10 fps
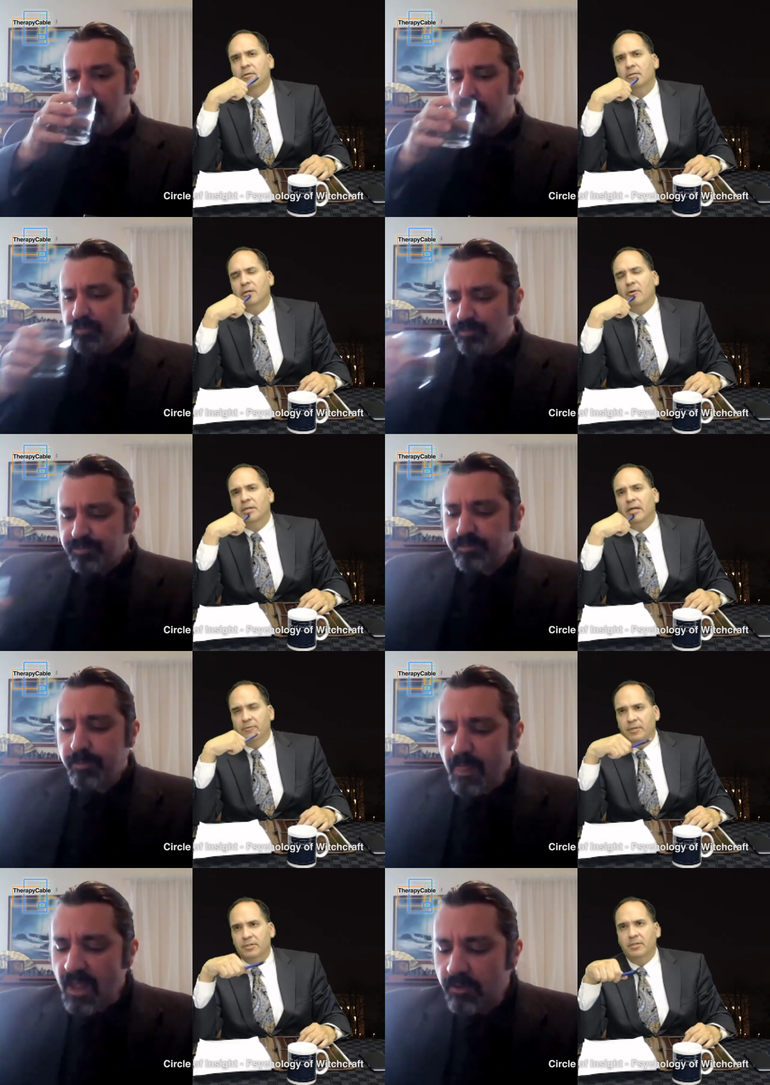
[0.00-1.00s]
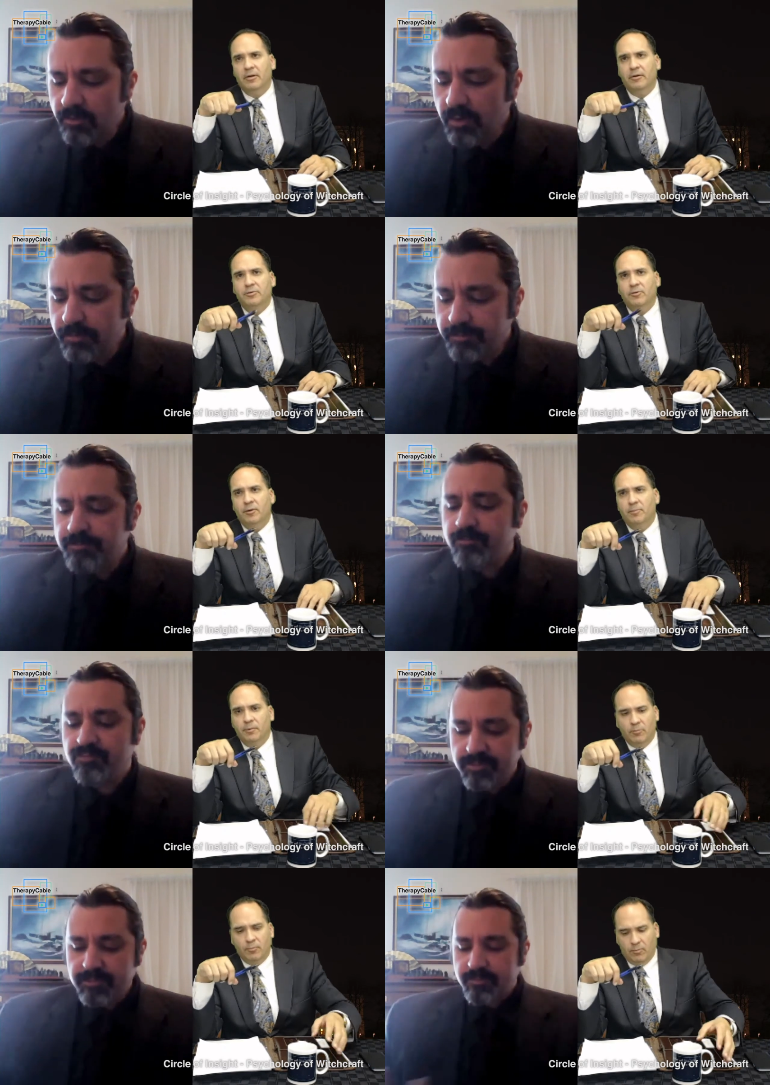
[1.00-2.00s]
Speaker 1: I know we covered this territory,
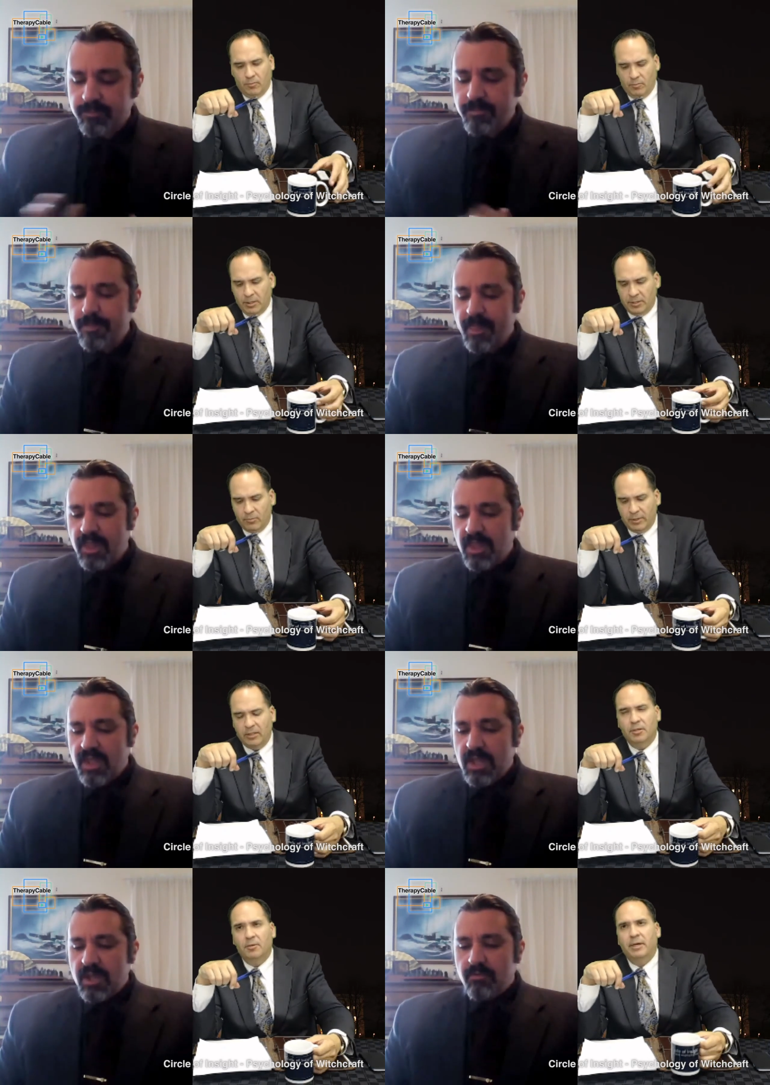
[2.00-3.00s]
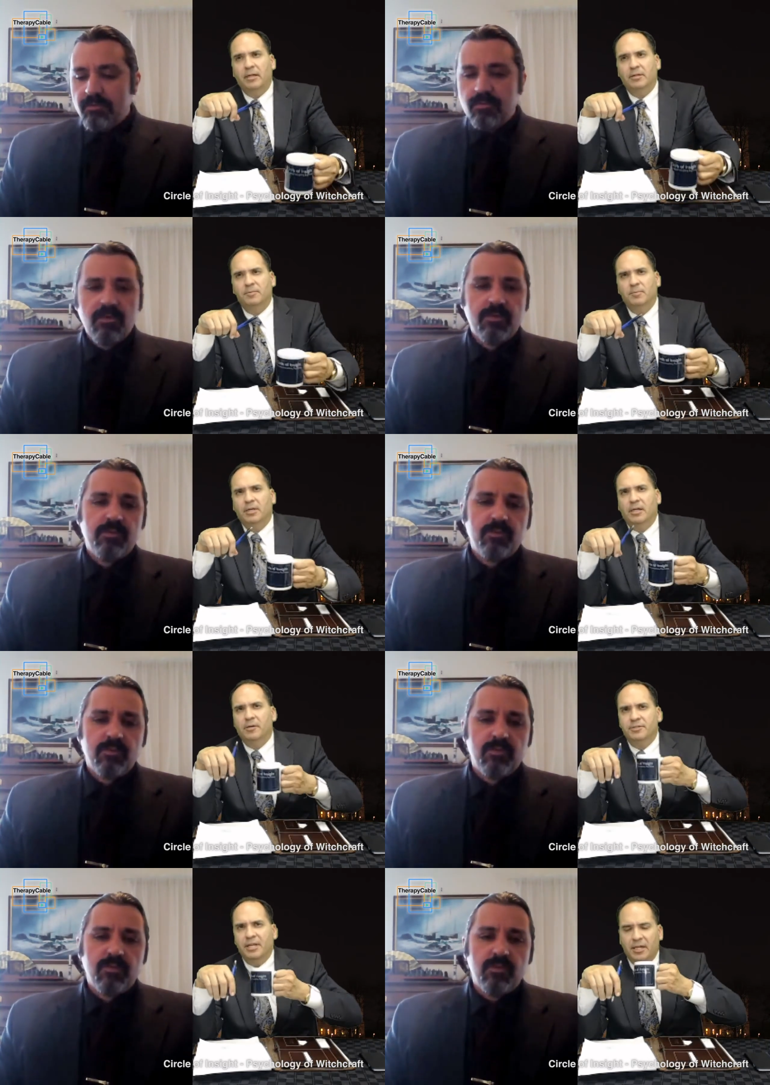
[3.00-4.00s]
but what is Wicca all about so people get an
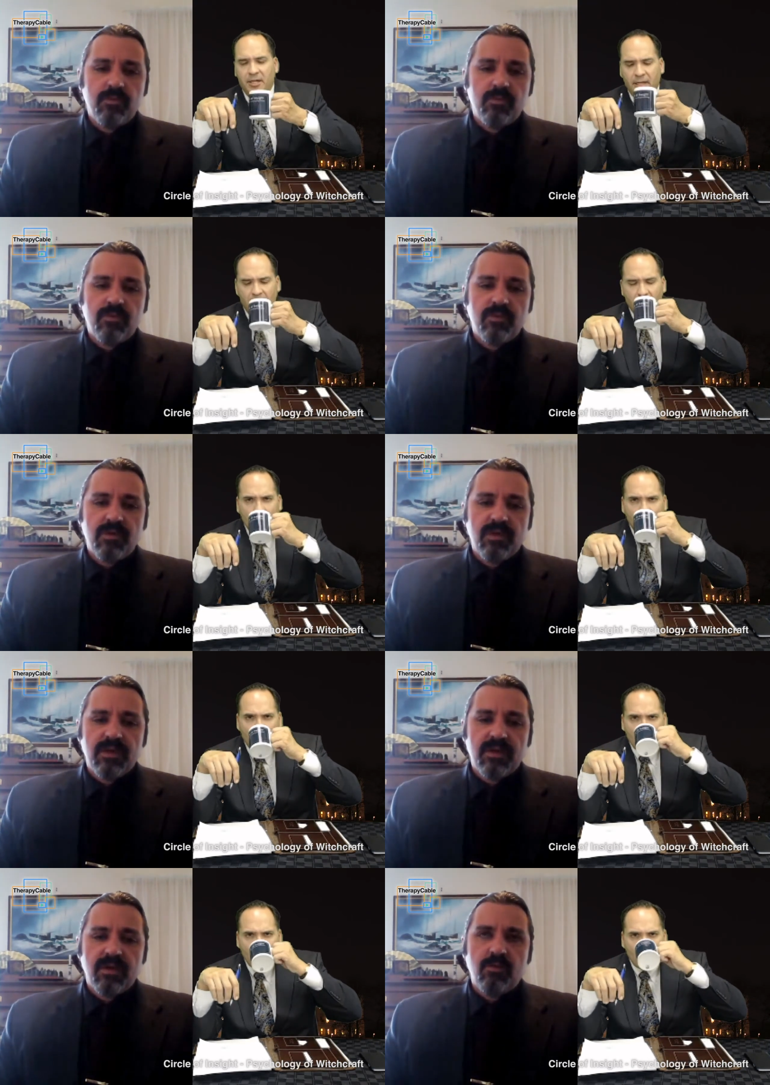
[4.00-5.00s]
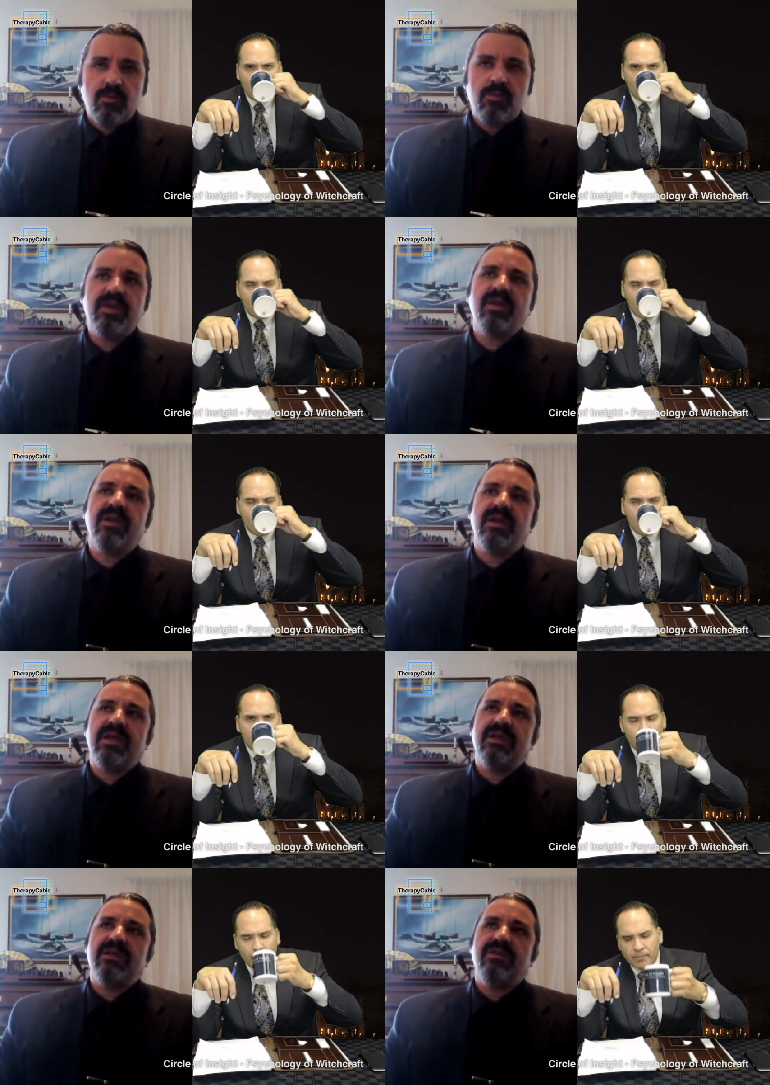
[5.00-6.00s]
understanding of that?
Speaker 2: Well, Wicca
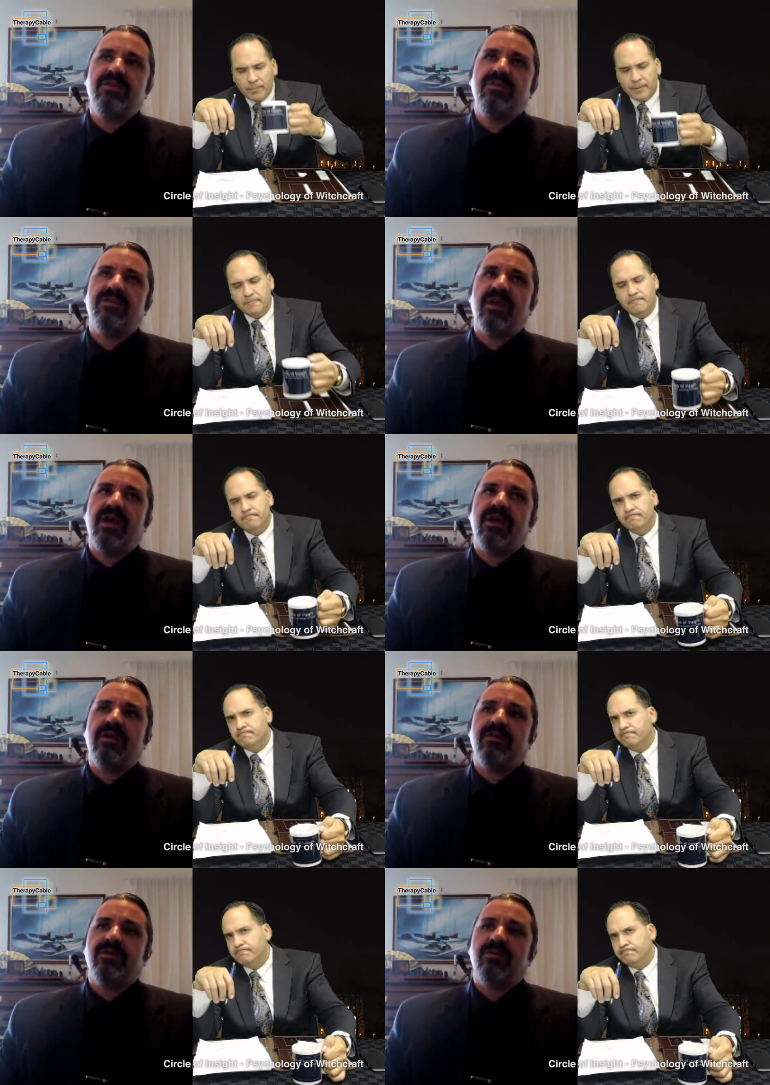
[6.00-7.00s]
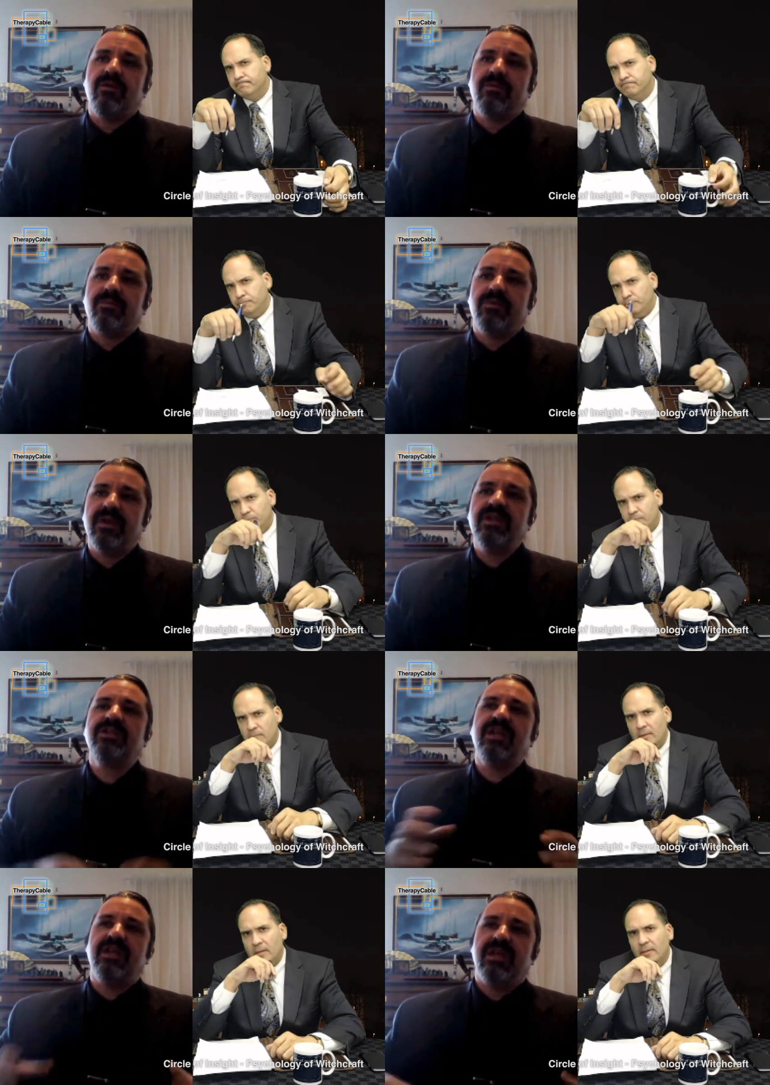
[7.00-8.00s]
is uh, the group,
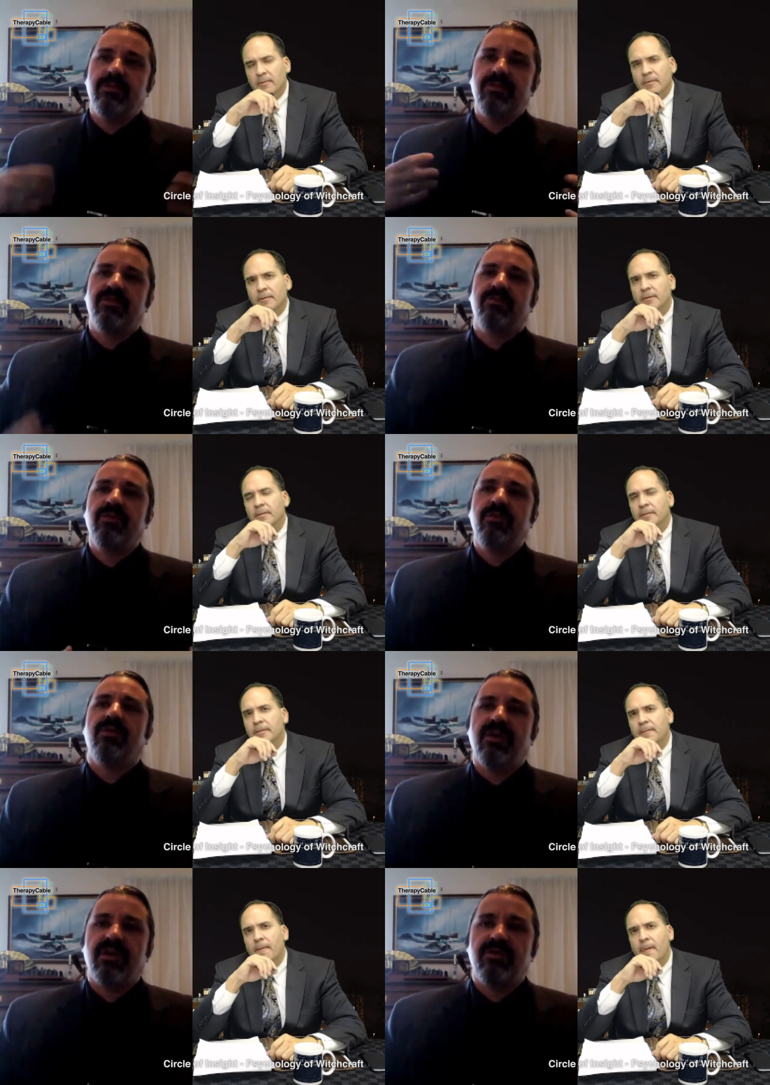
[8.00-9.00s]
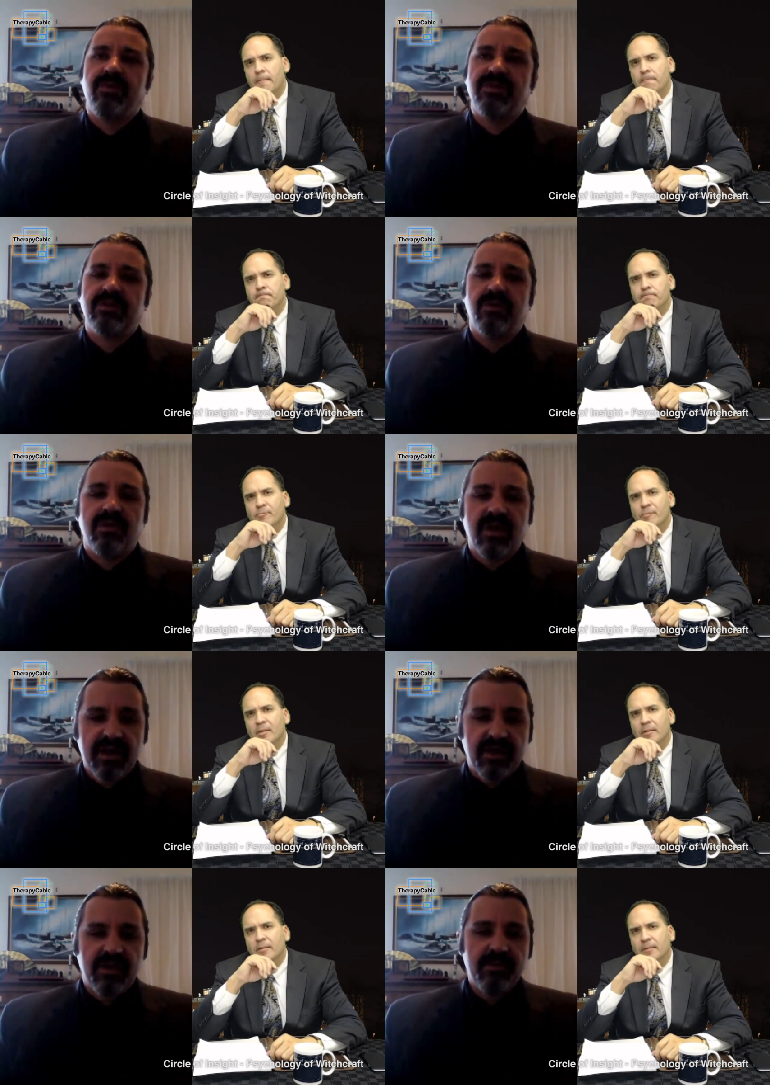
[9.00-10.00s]
initially it was the group organised by Gerald
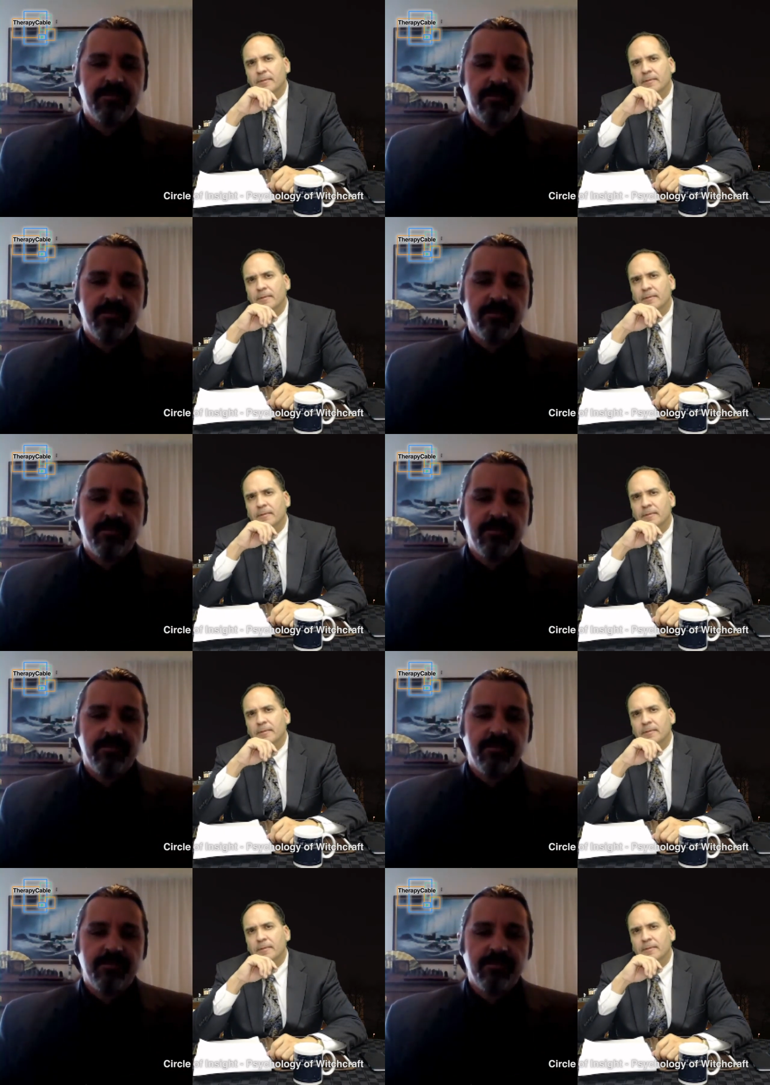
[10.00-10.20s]
Gardner,